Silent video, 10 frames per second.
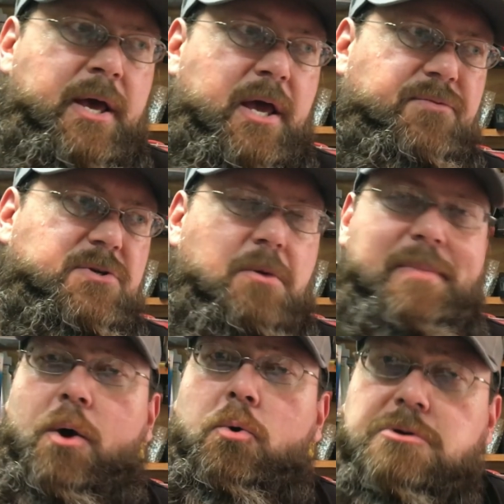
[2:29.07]
If we're talking
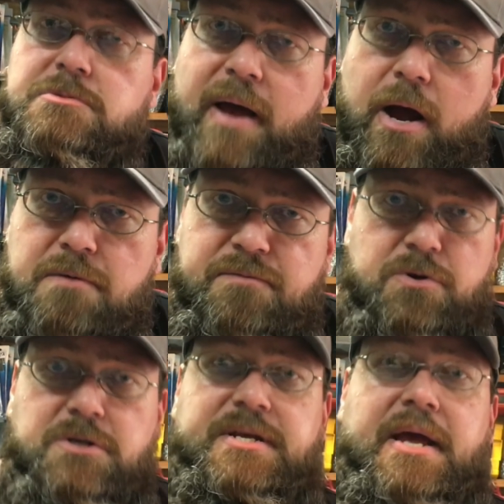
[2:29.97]
about horsepower, for
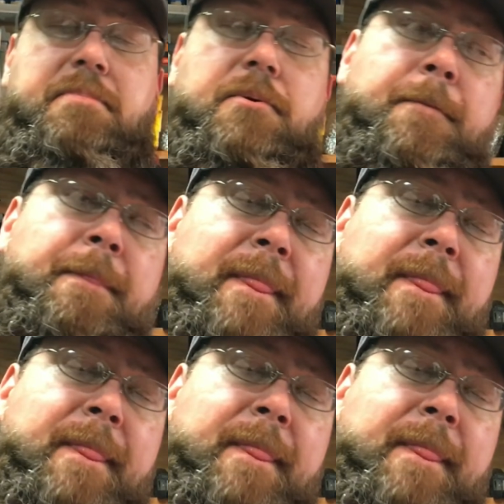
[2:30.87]
example,